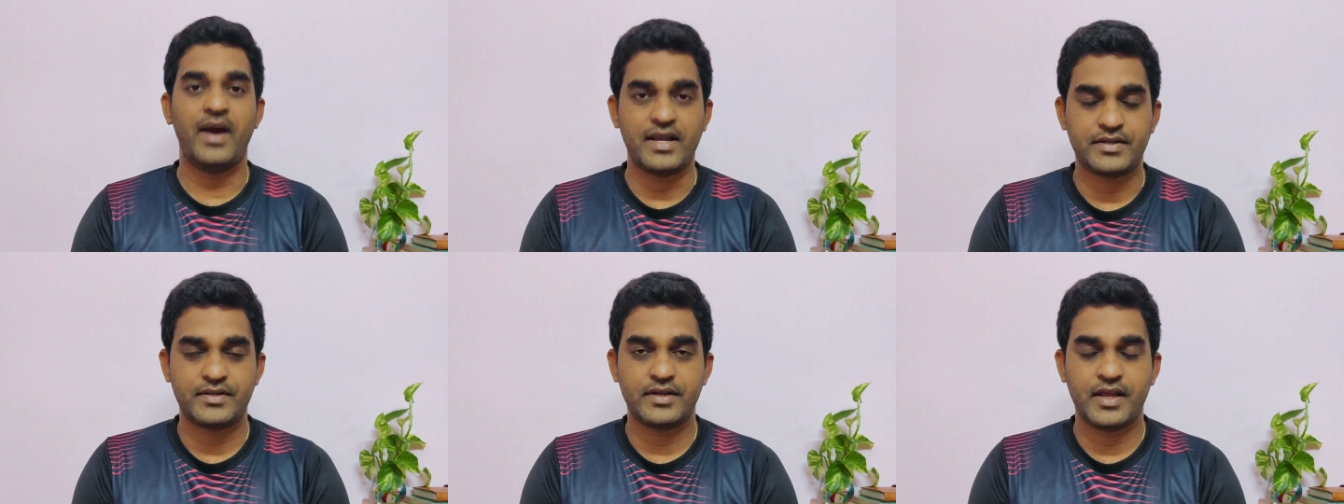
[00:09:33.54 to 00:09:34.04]

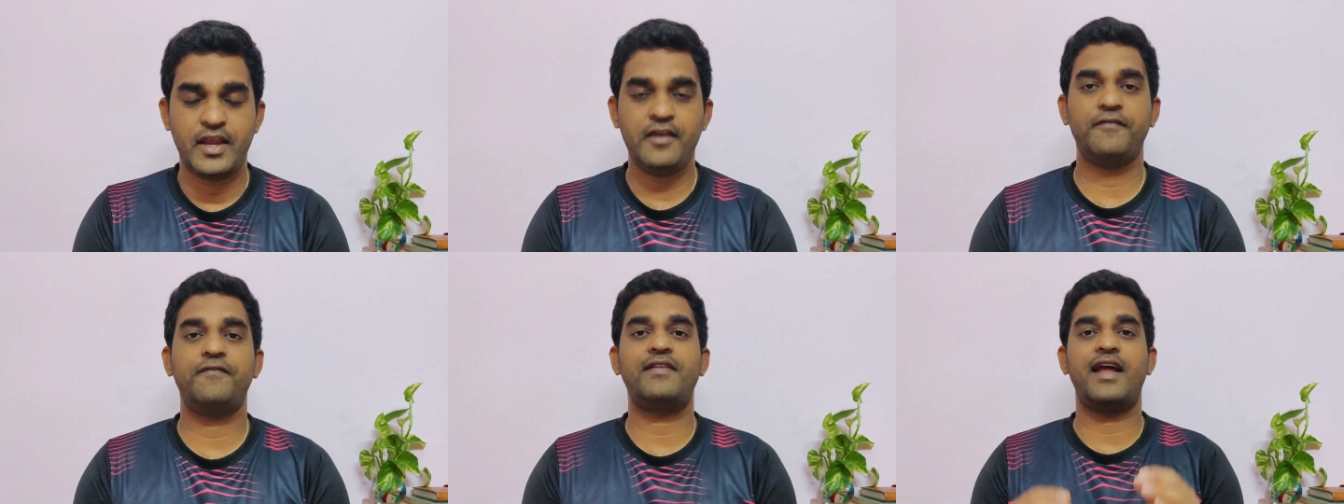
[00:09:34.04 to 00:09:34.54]
But
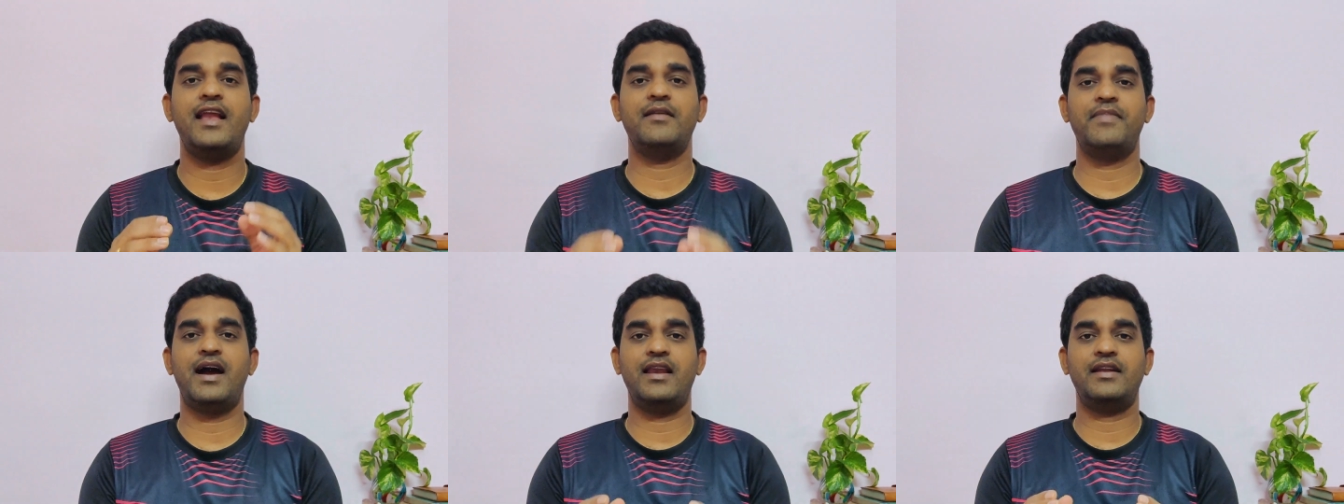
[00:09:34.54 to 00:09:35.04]
if
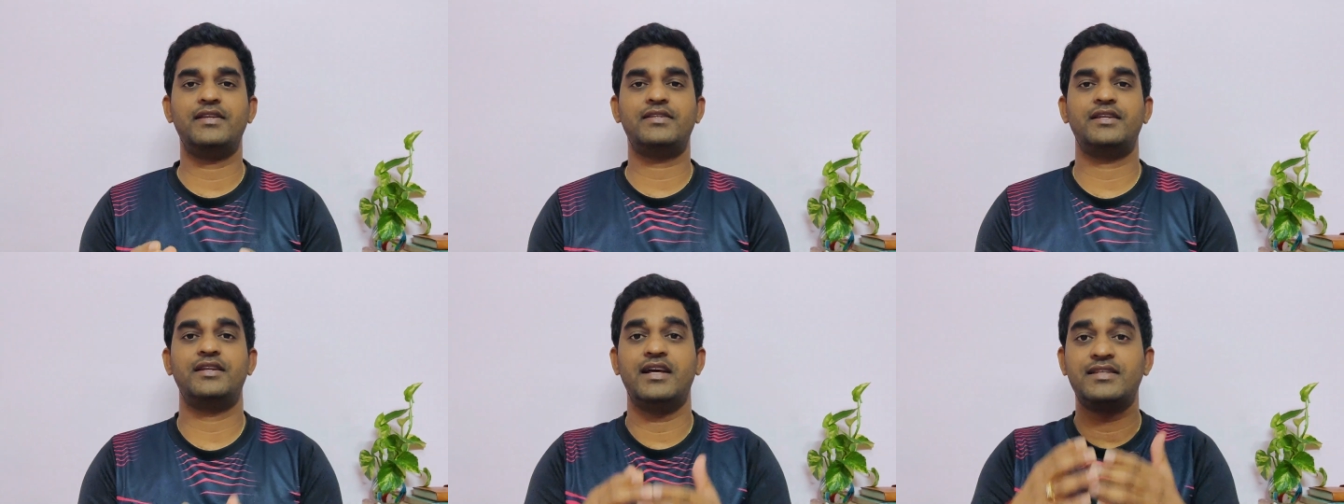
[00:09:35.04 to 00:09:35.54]
trial
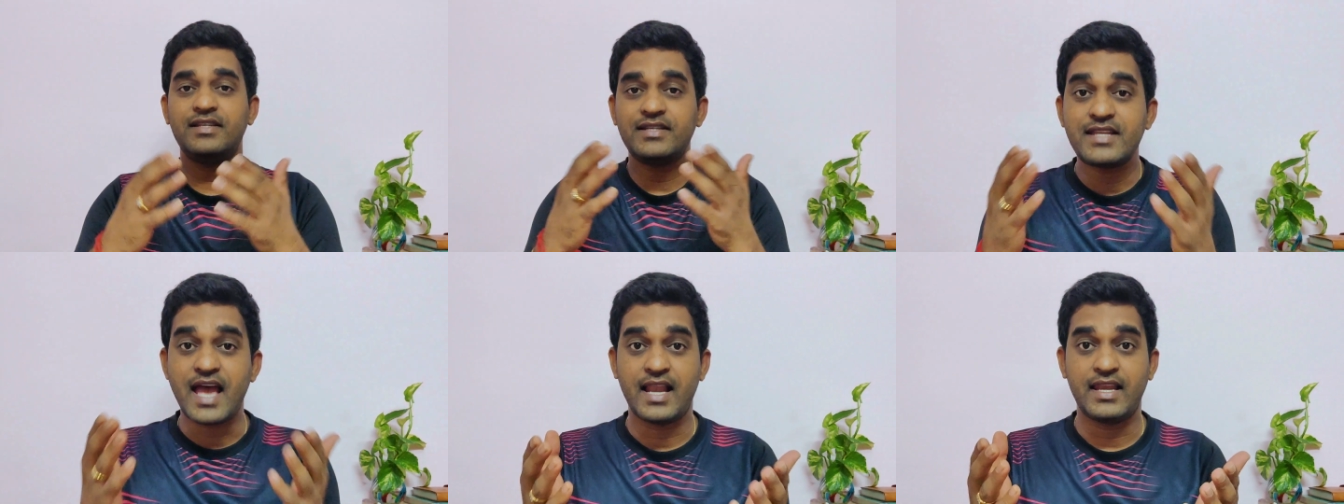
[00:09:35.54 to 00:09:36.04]
balance
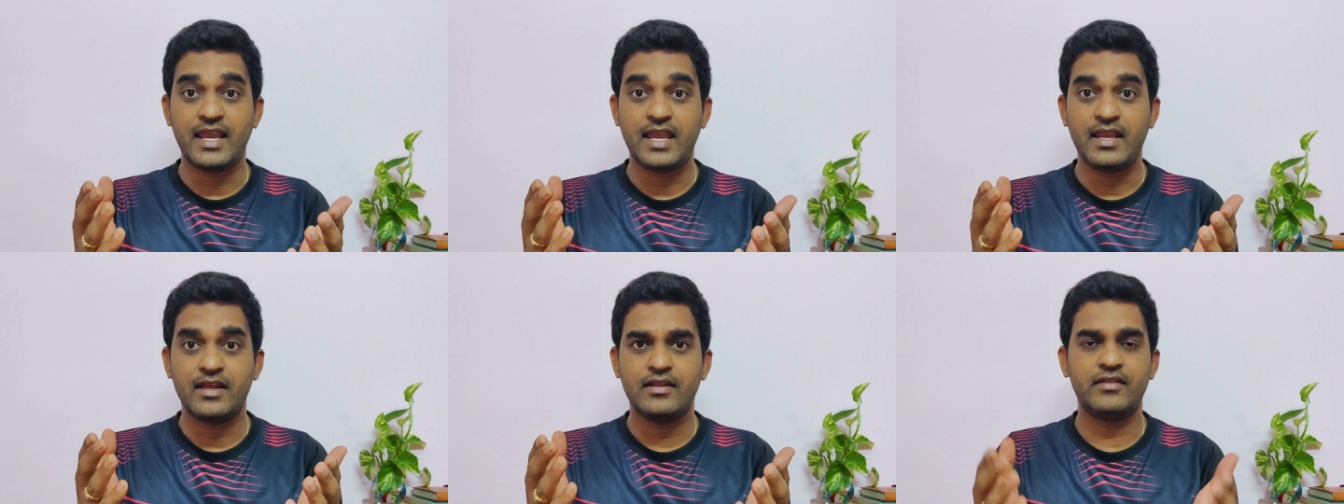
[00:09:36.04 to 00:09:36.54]
doesn't
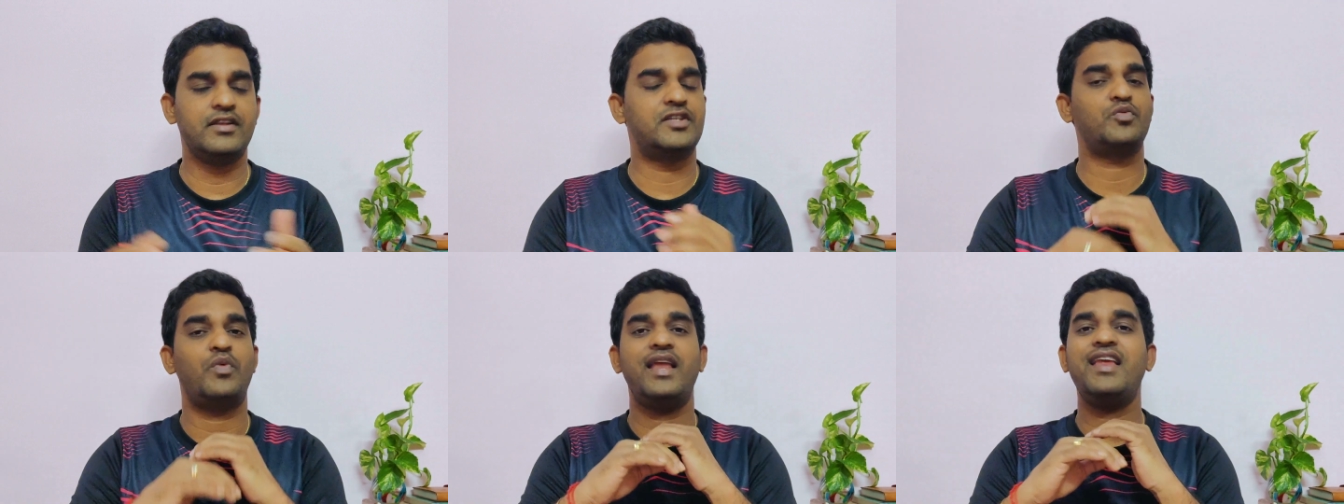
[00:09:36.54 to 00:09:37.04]
tally,
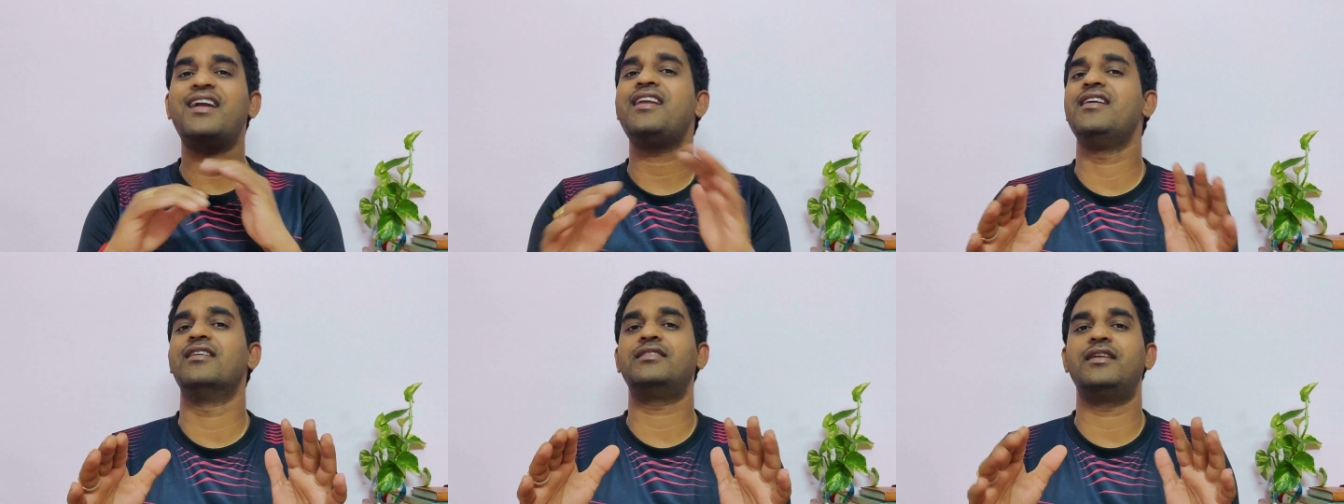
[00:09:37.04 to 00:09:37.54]
it's very
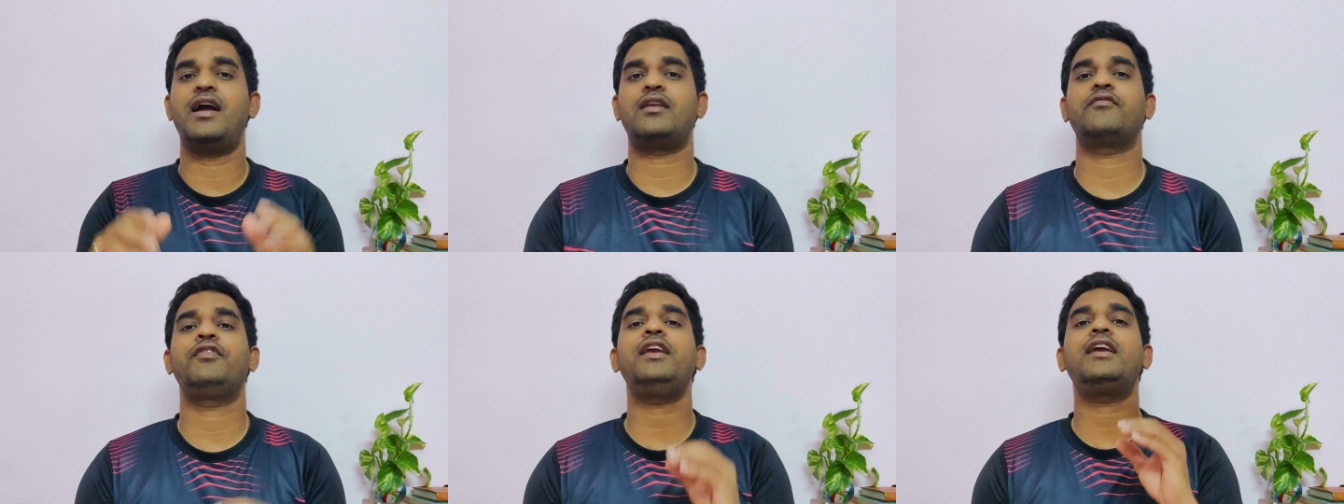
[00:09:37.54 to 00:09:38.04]
clear
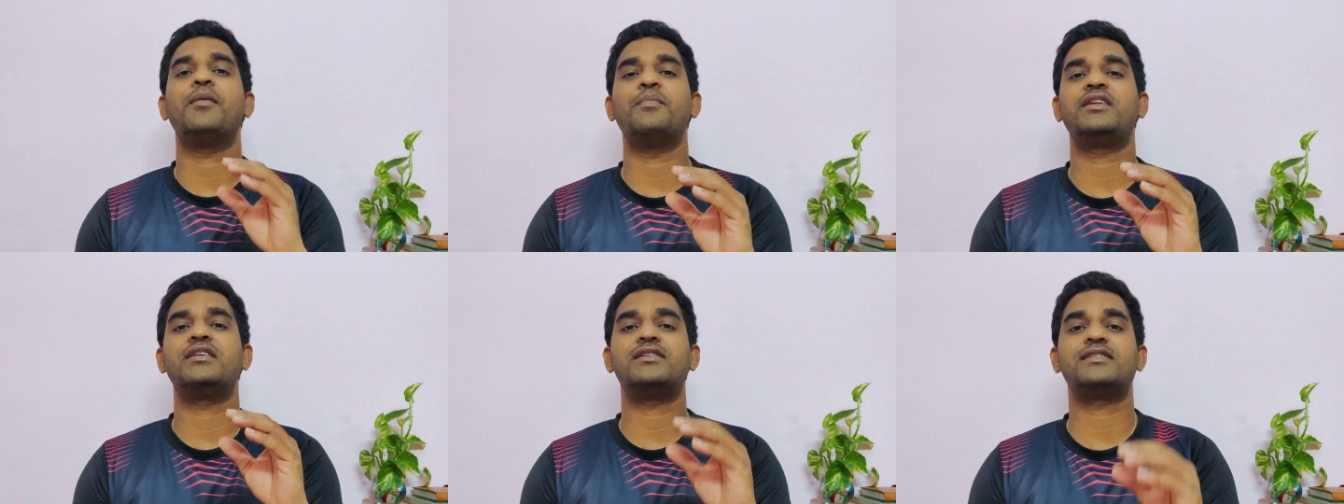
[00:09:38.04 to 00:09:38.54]
that we
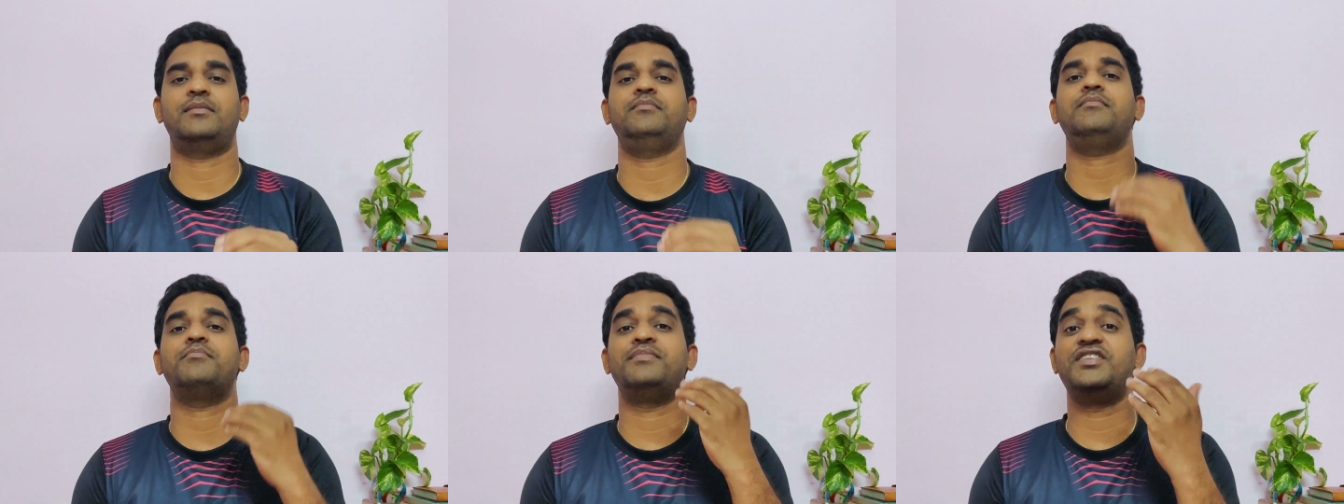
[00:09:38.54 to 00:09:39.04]
committed
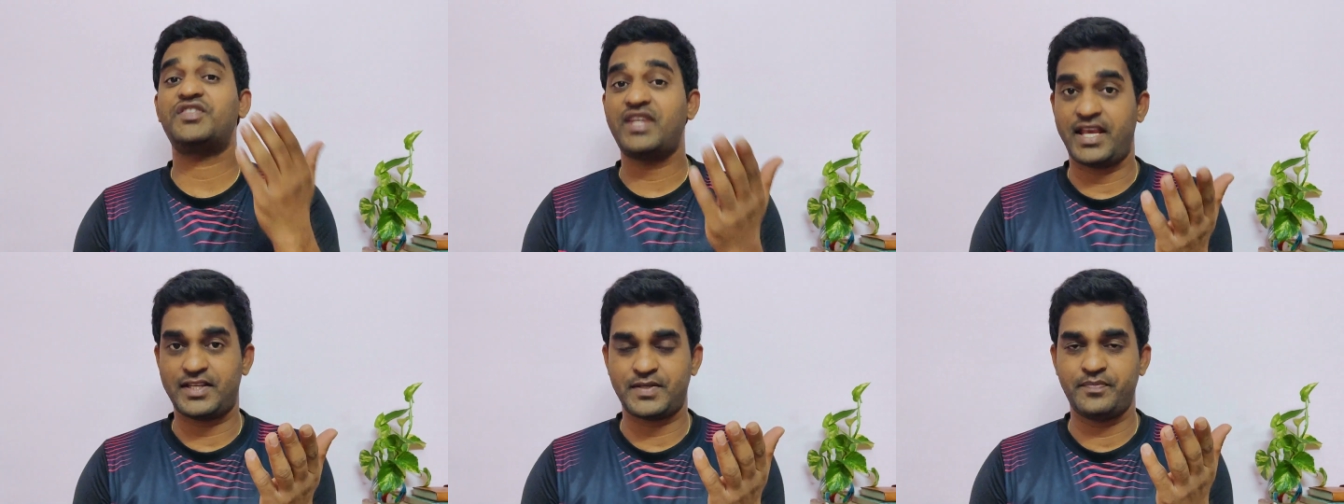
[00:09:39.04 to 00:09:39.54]
some
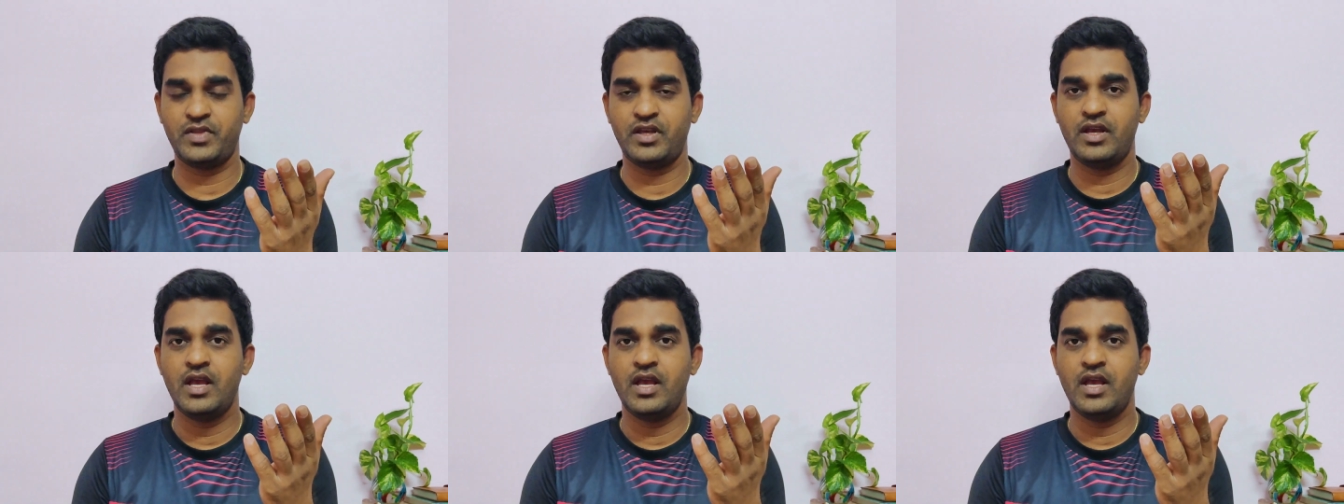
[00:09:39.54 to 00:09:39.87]
mistakes.